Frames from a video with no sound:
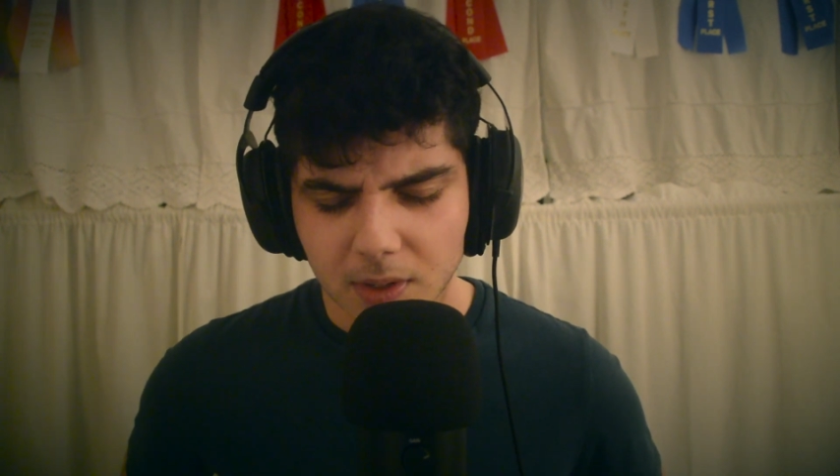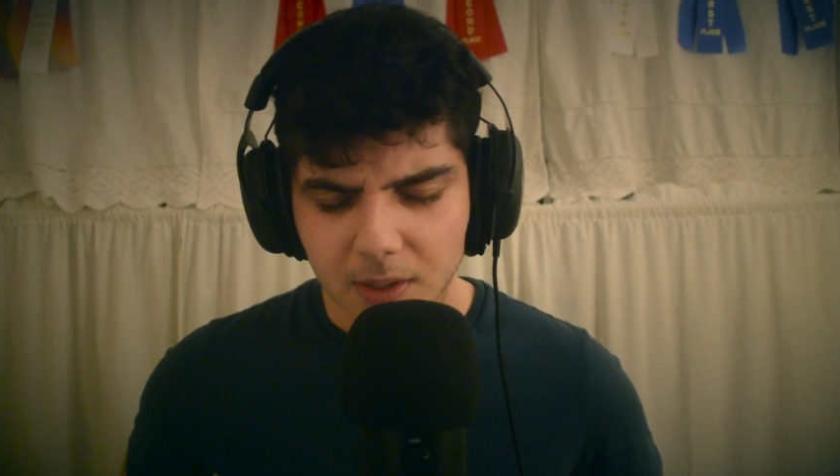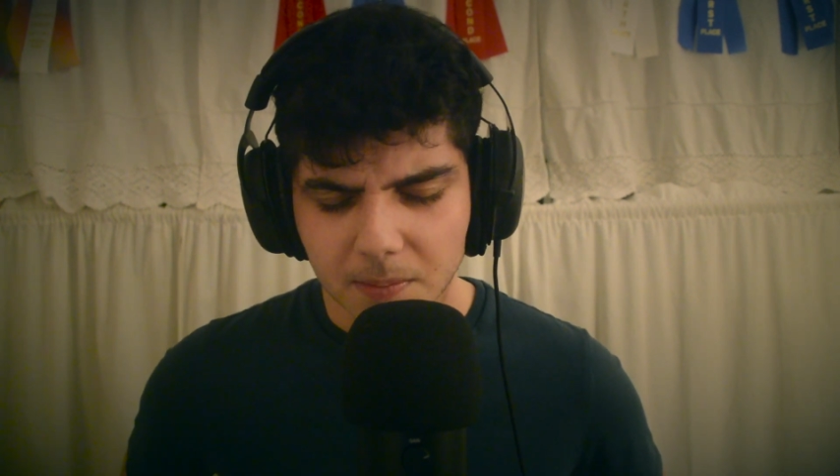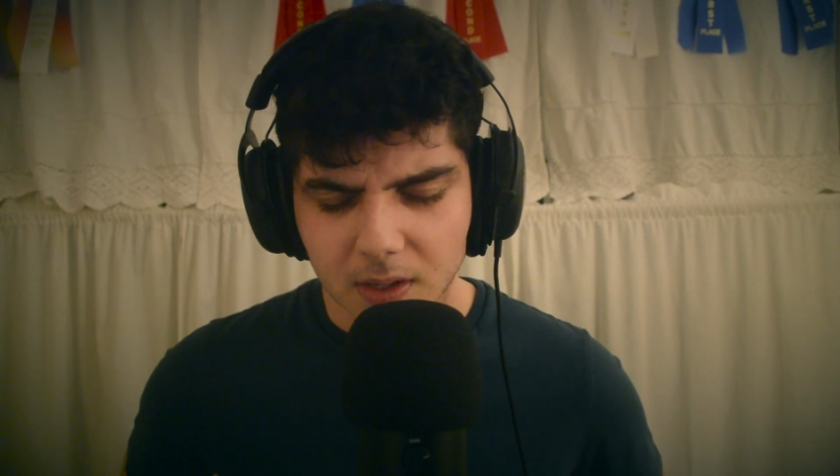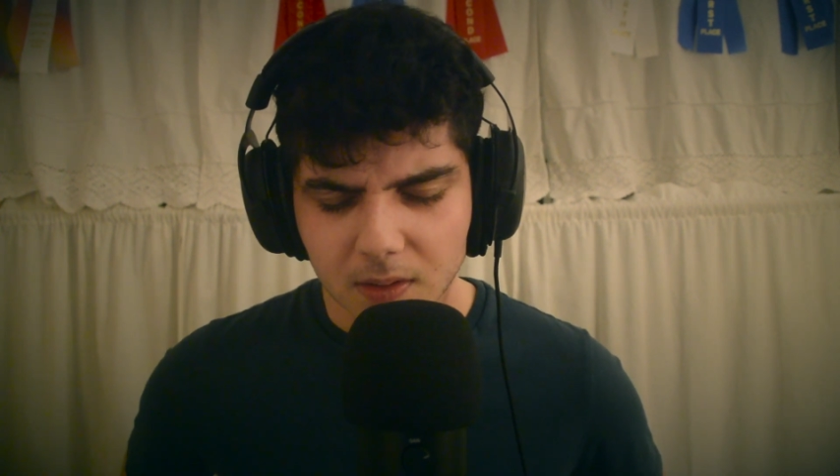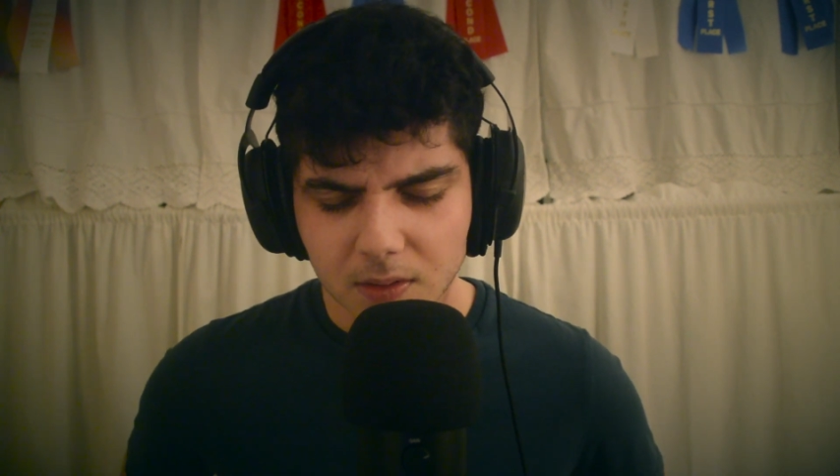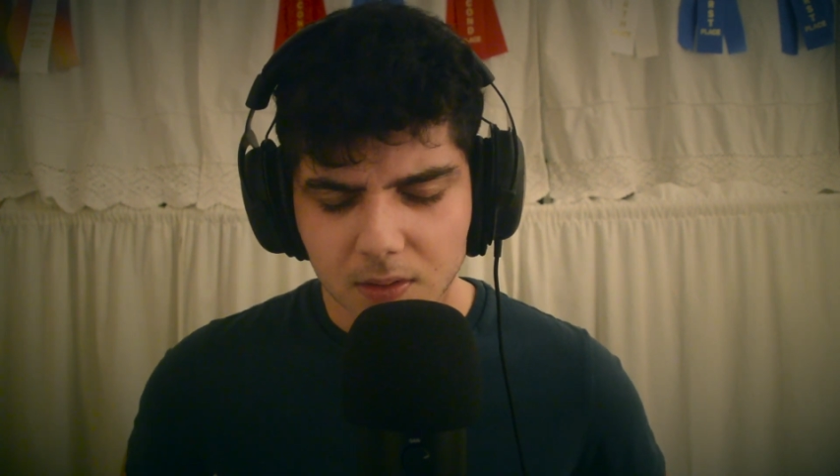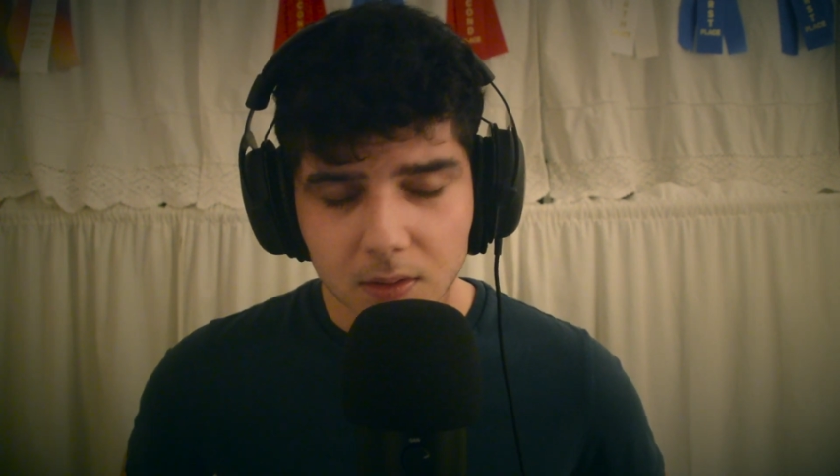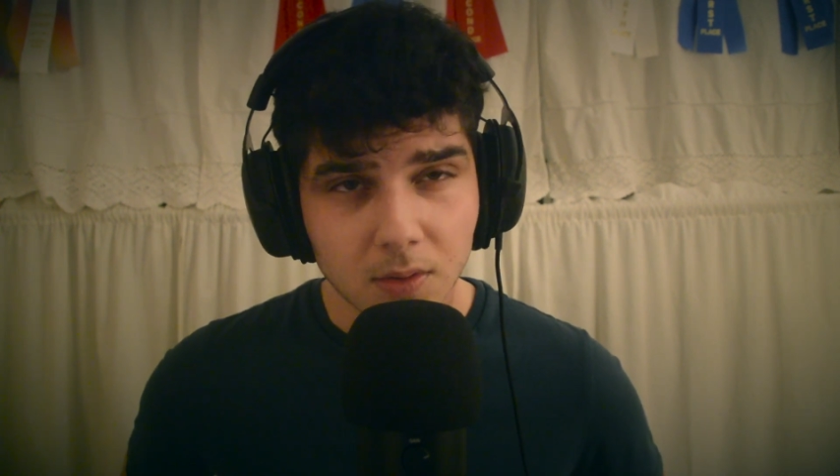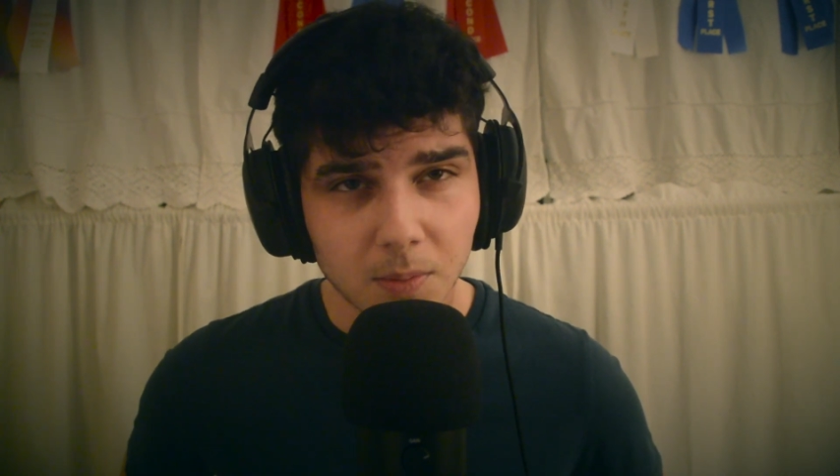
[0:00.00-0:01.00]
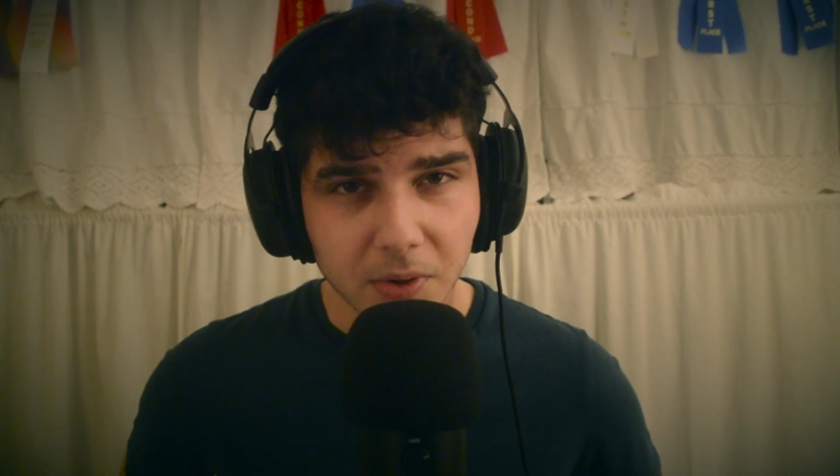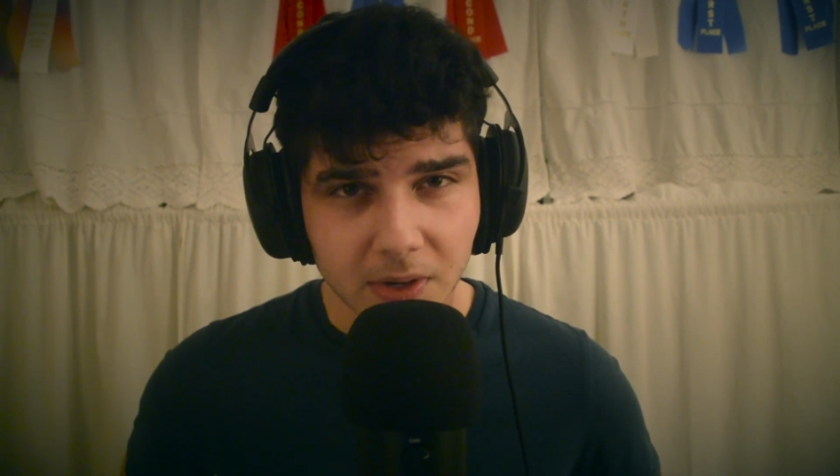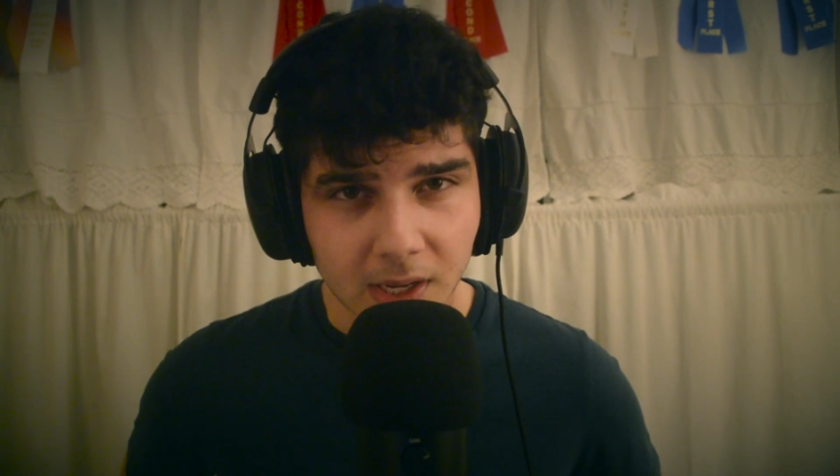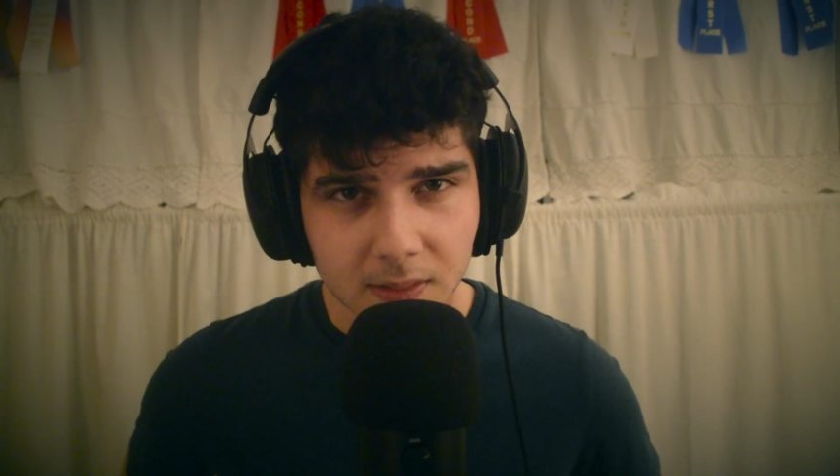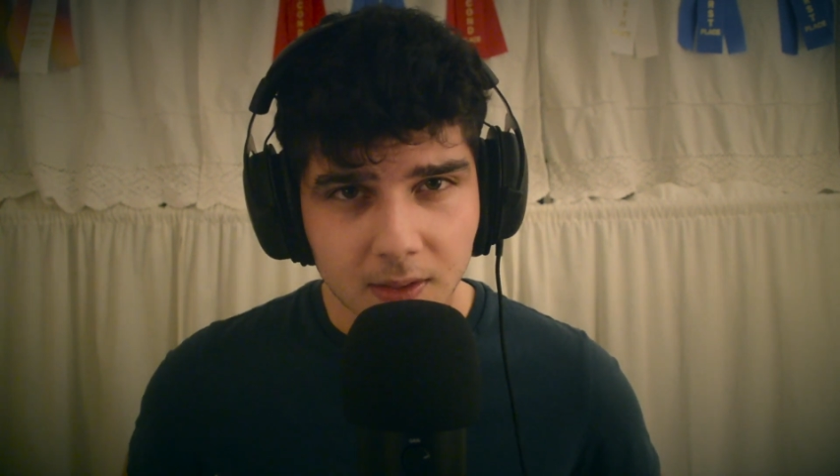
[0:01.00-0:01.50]
my best to
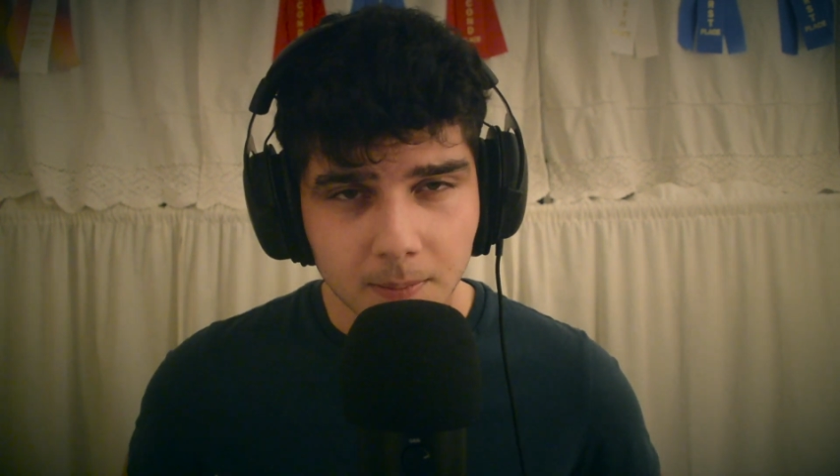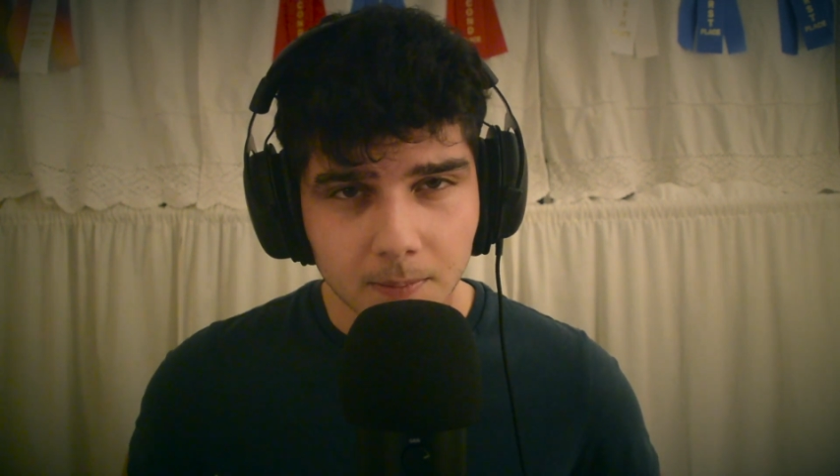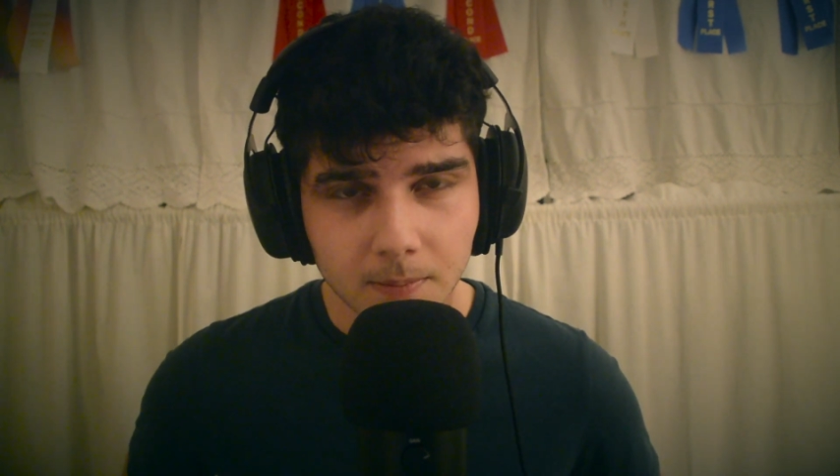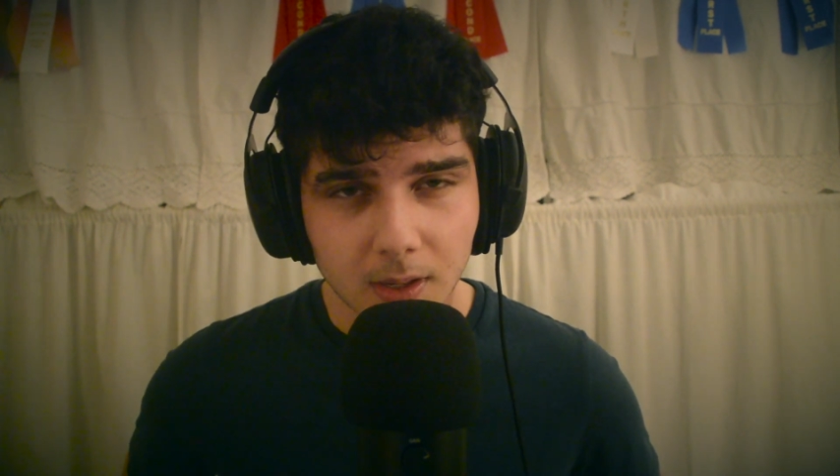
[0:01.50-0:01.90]
protect them,